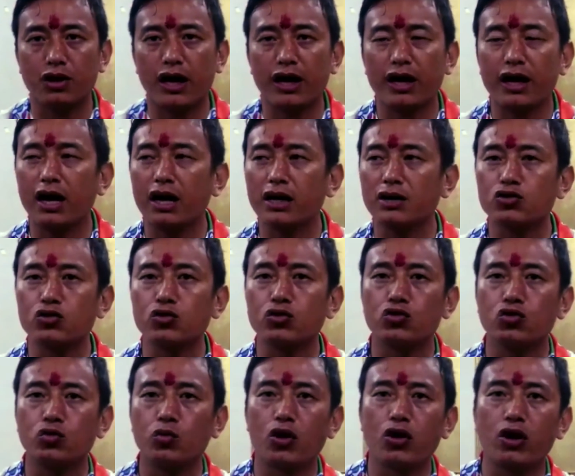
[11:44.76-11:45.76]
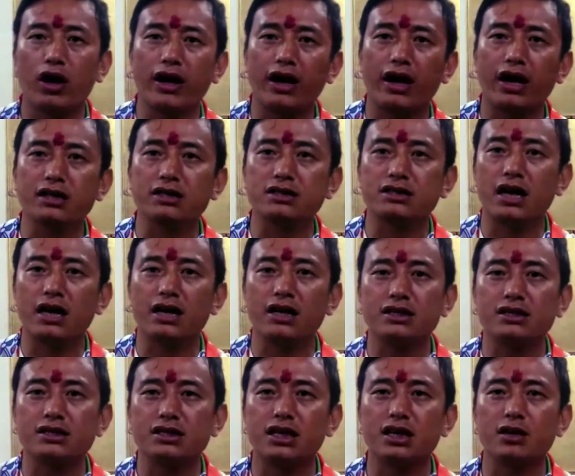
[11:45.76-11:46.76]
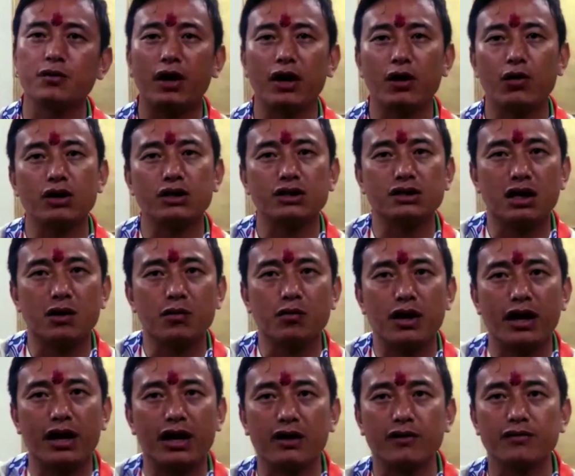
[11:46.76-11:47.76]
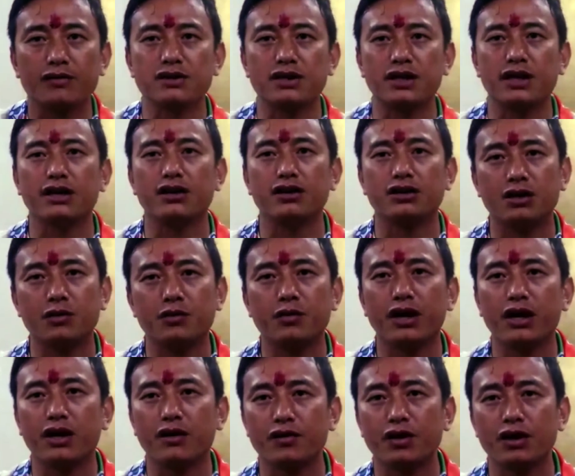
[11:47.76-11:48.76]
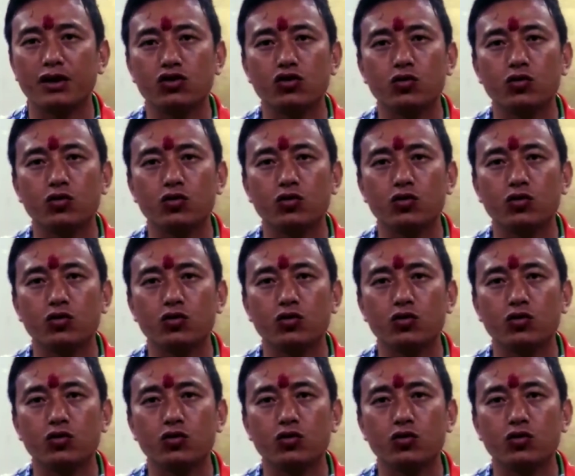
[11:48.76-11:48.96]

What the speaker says: I can't tomorrow. I can't start in Sikkim. I want some kind of state or some kind of thing.